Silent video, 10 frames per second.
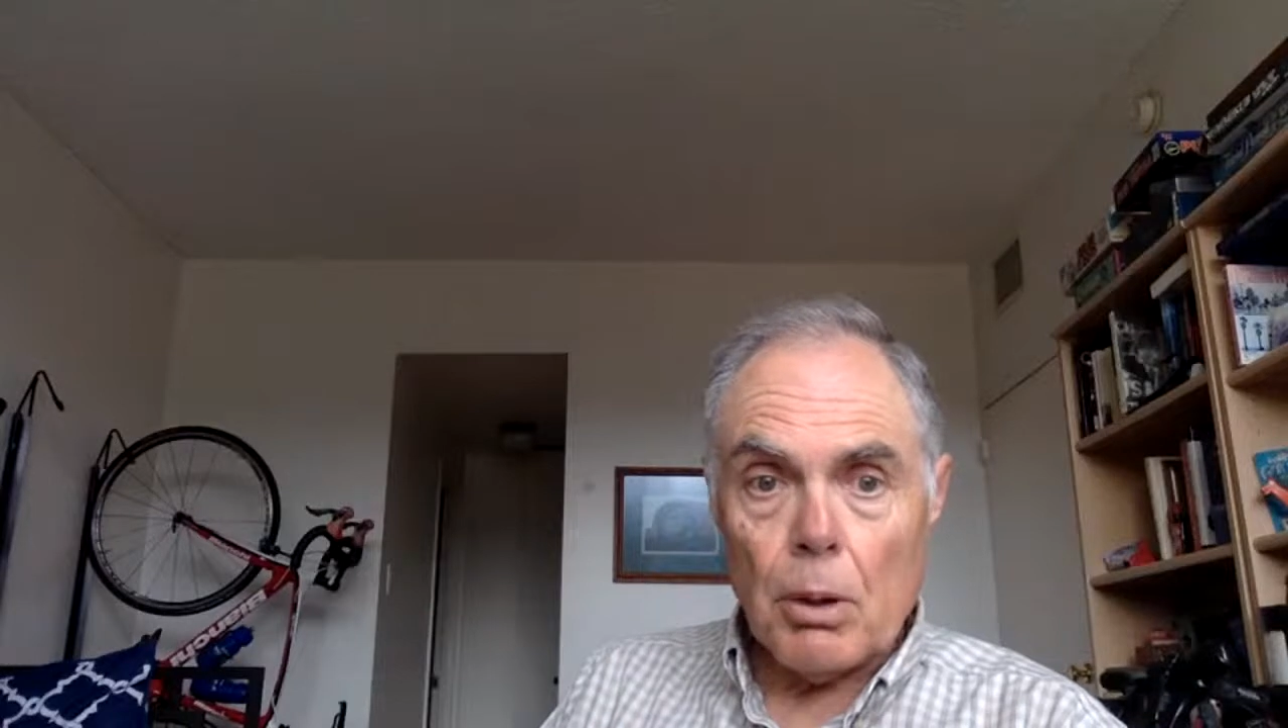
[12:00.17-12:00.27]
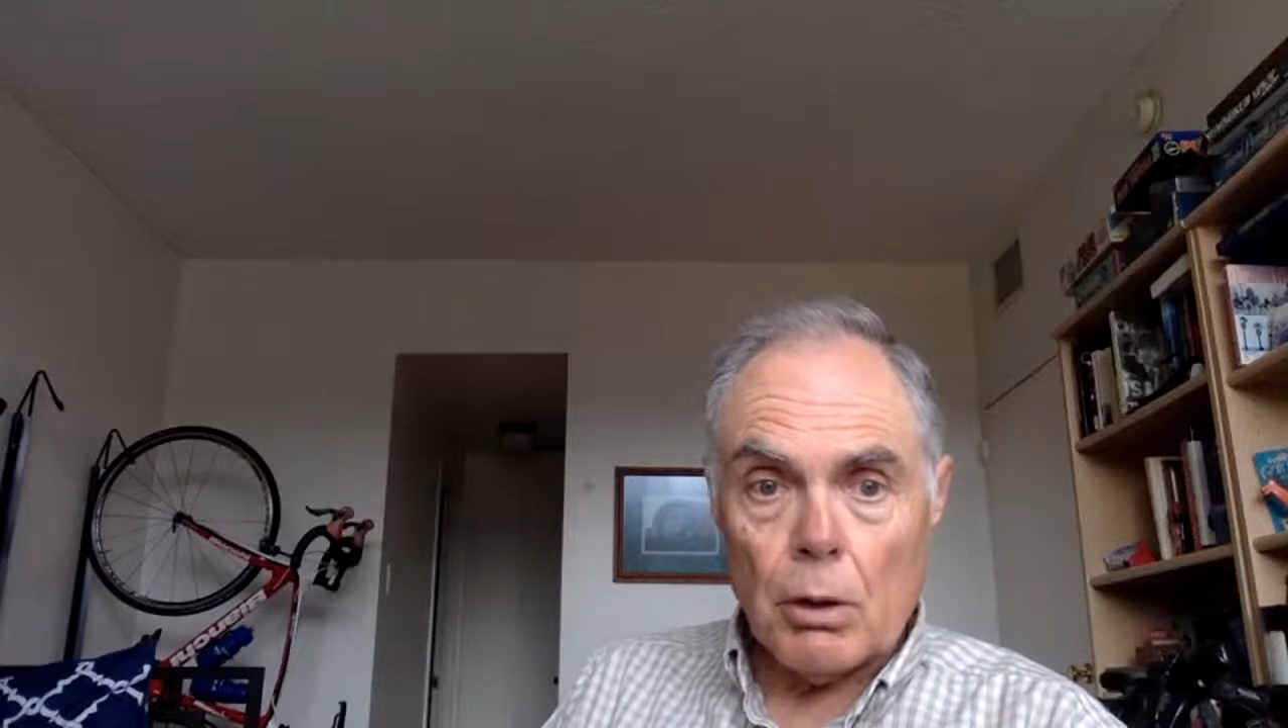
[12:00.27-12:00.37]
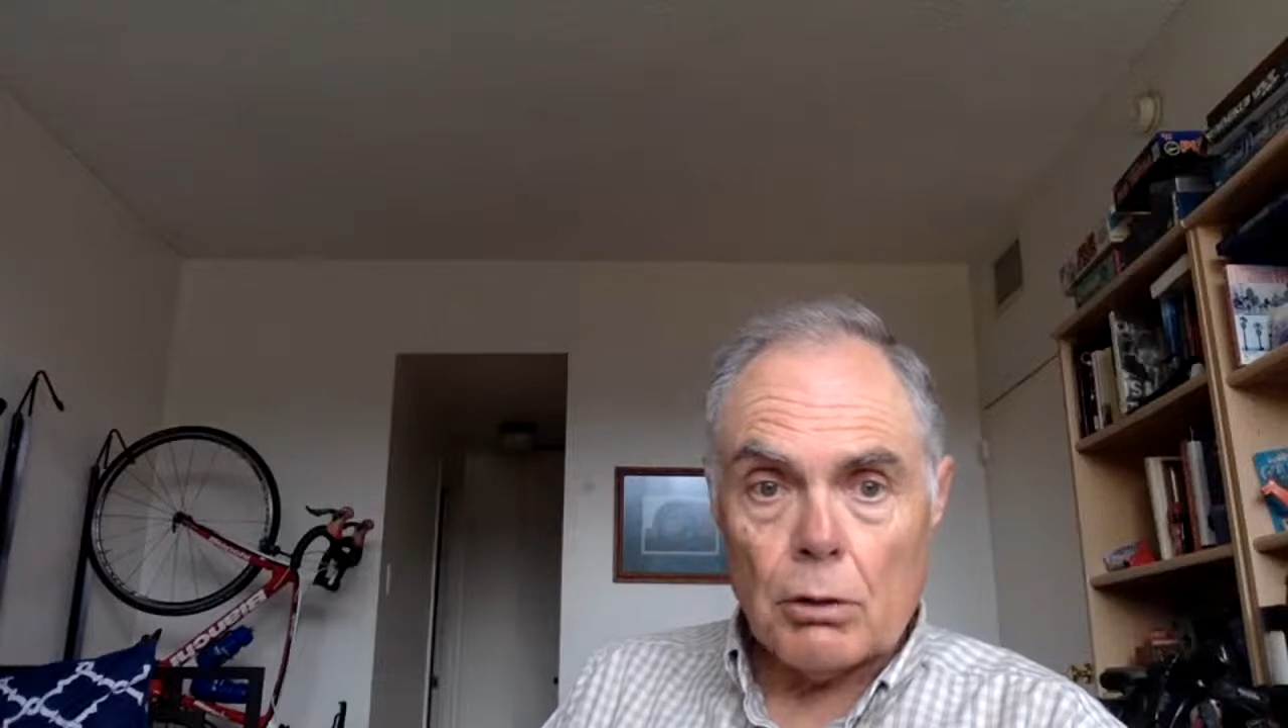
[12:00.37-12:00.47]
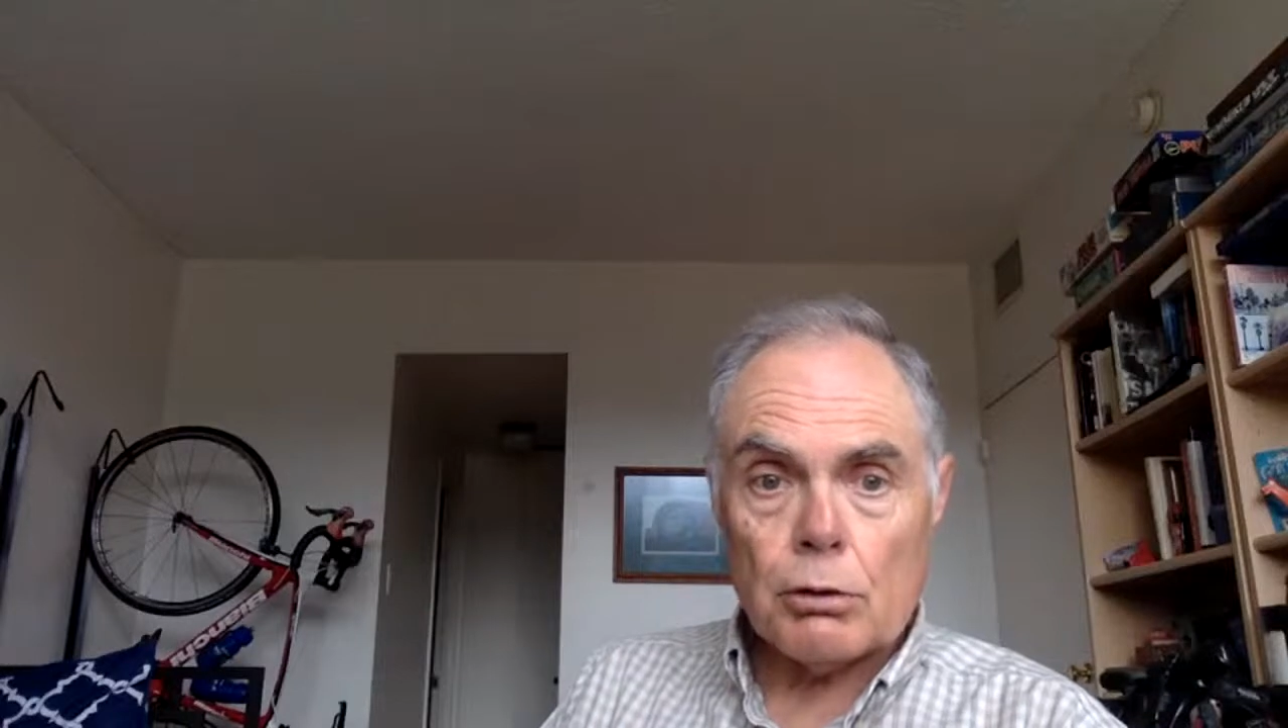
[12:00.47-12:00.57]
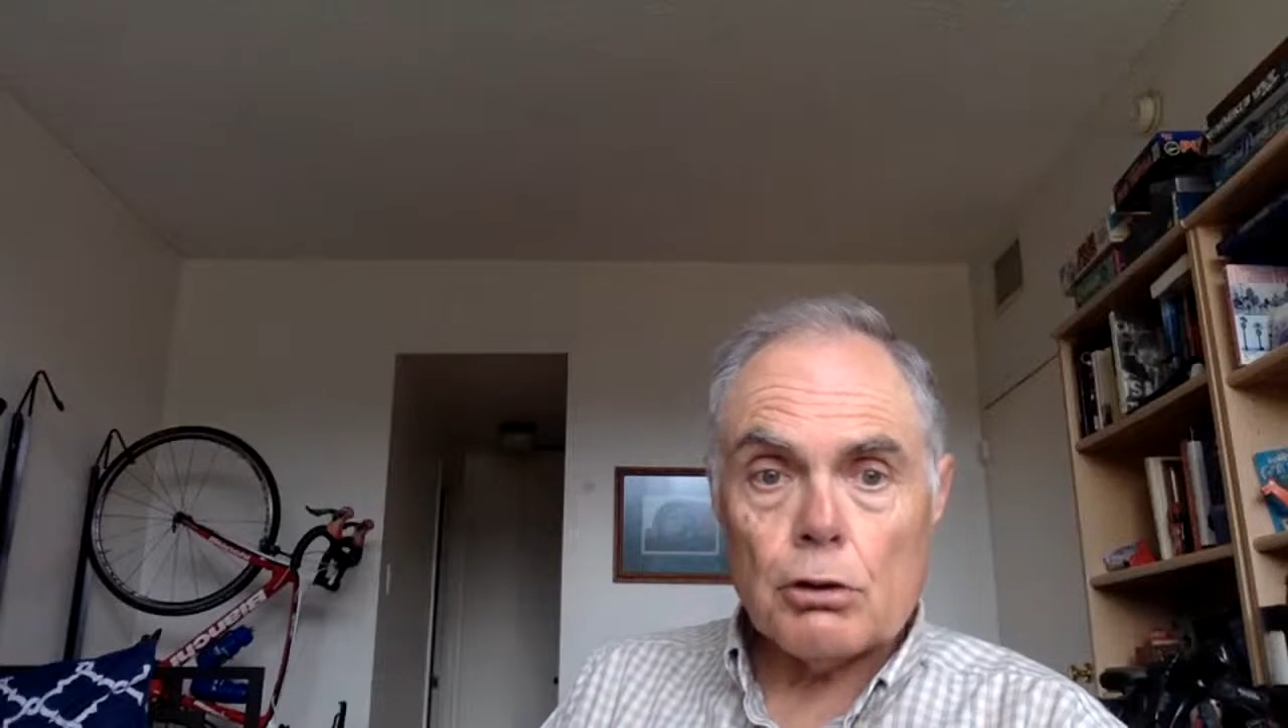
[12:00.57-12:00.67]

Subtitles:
part